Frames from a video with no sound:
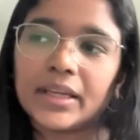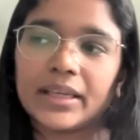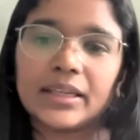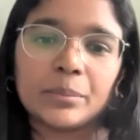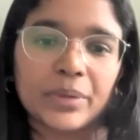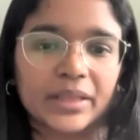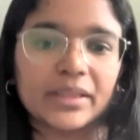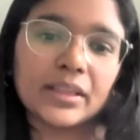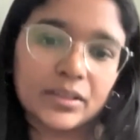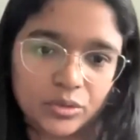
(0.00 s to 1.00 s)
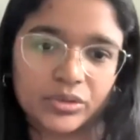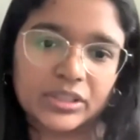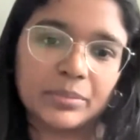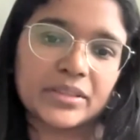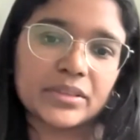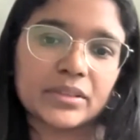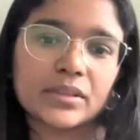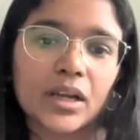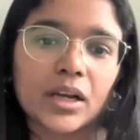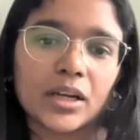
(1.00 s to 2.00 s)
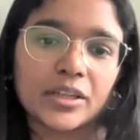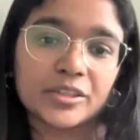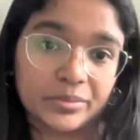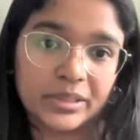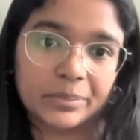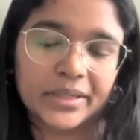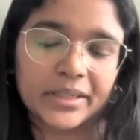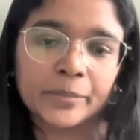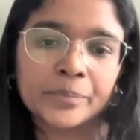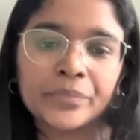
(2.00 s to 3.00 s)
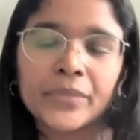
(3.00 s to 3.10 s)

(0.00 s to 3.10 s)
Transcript: in bringing those images to Wikipedia.